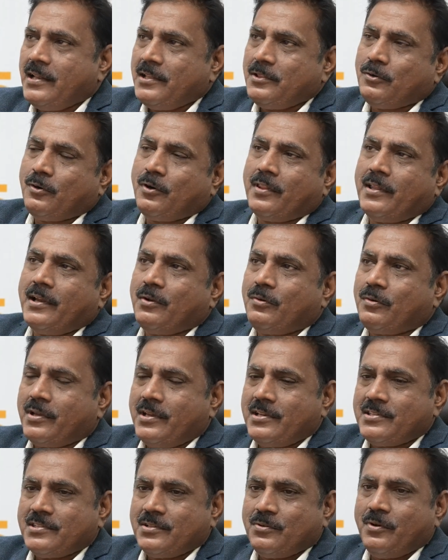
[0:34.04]
thought that,
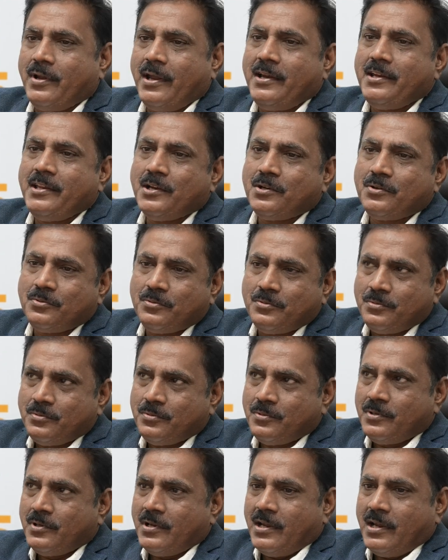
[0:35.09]
okay, it's a good idea
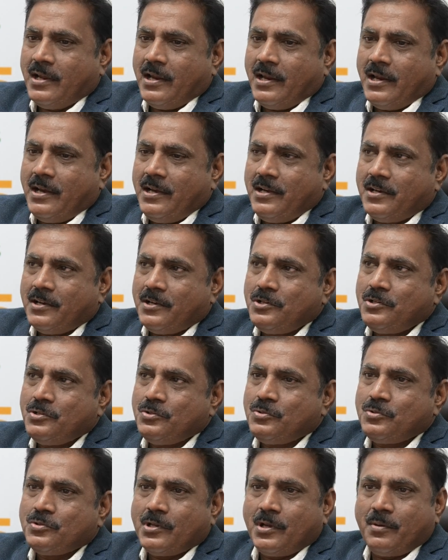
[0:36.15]
to
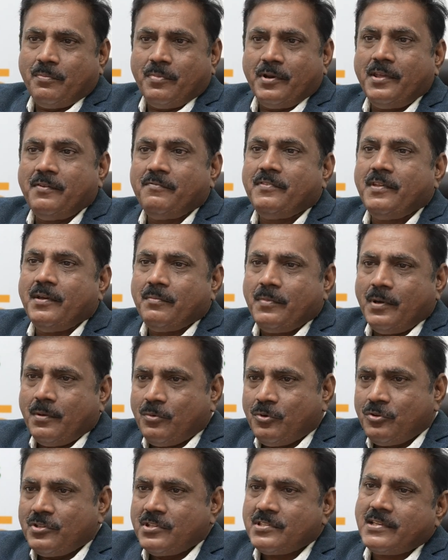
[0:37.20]
introduce or brief them
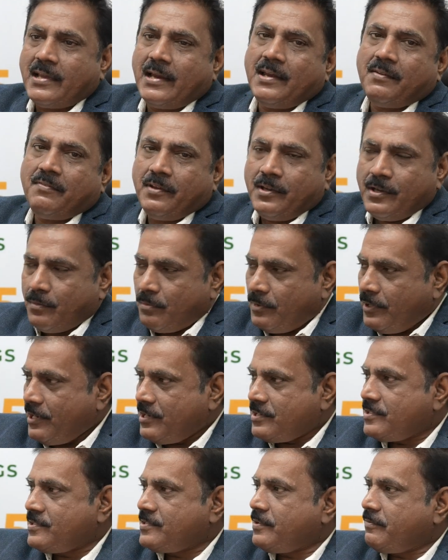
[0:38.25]
about the scientific
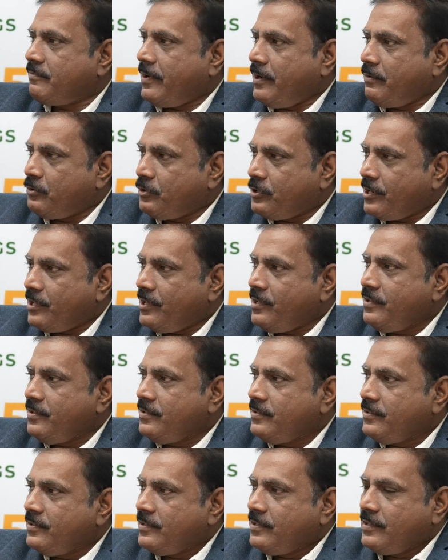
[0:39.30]
applications of IoT.
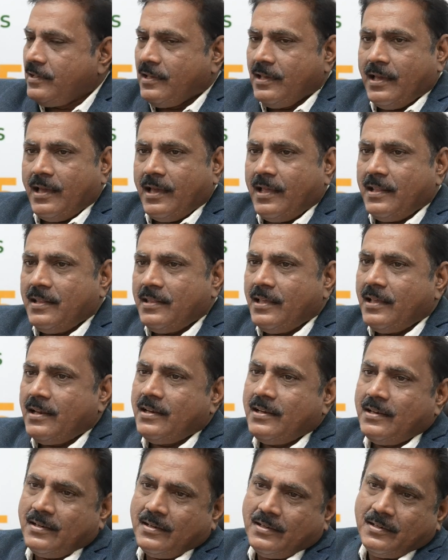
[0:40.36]
And
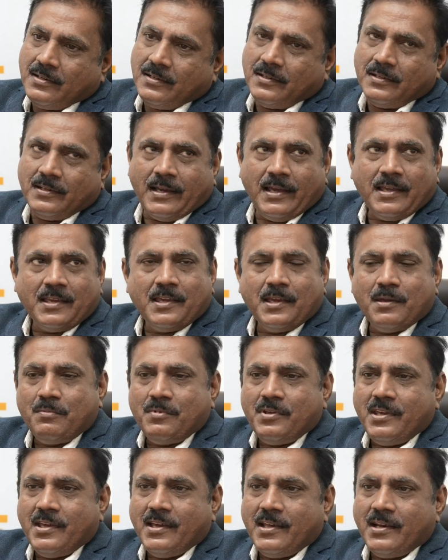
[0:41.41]
then I came
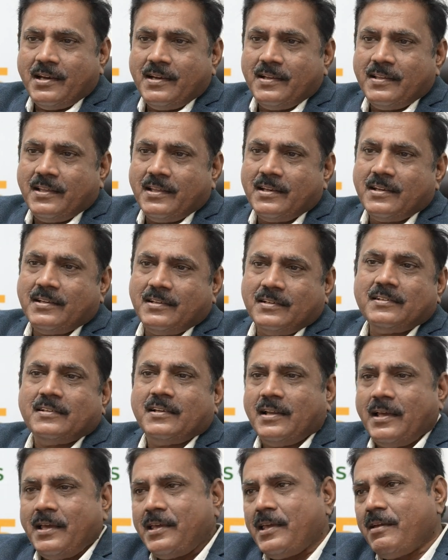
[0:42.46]
here and then
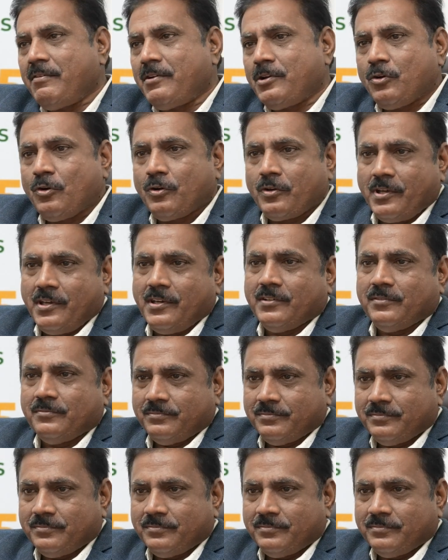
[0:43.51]
I gave a talk here.